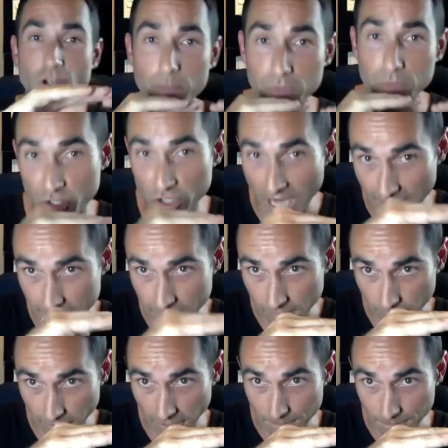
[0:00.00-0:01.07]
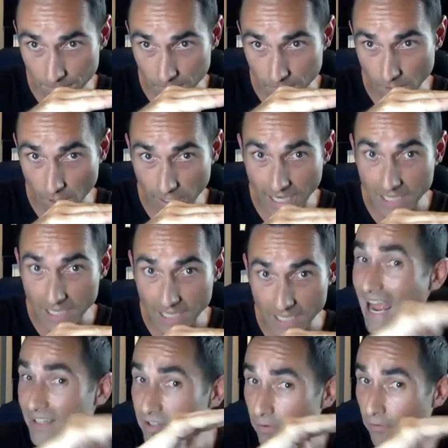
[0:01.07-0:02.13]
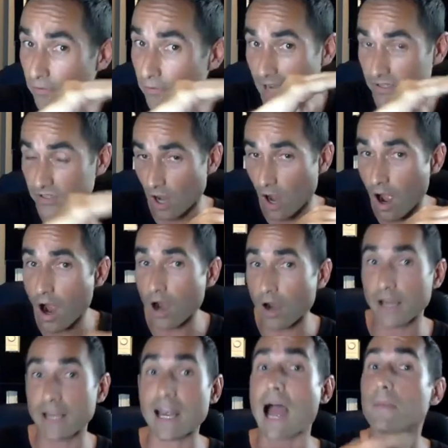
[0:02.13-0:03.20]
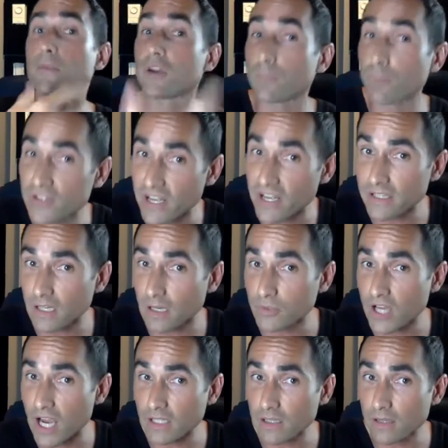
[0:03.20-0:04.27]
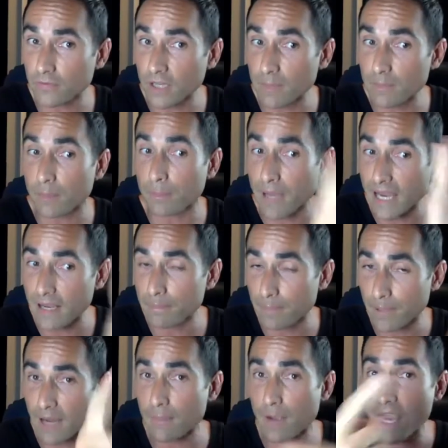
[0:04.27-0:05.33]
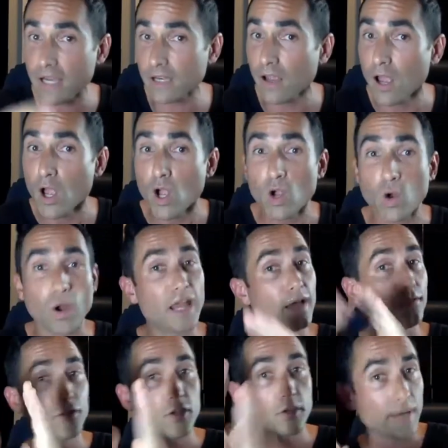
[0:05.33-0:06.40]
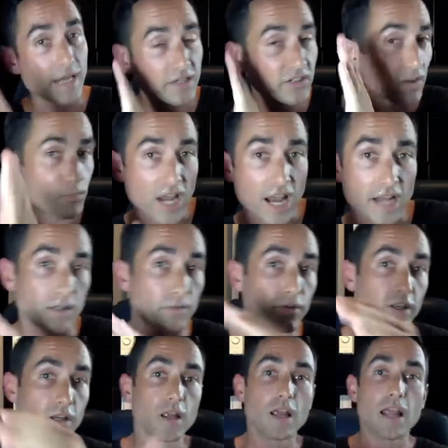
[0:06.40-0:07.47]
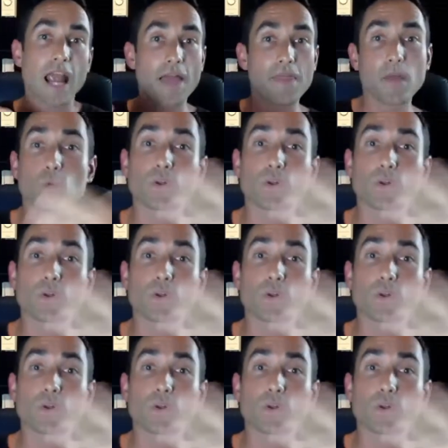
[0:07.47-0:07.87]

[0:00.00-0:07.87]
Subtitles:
objectively, okay, just as the facts are, and I'm going to present it objectively, but pay mind if you're being subjective, and then we'll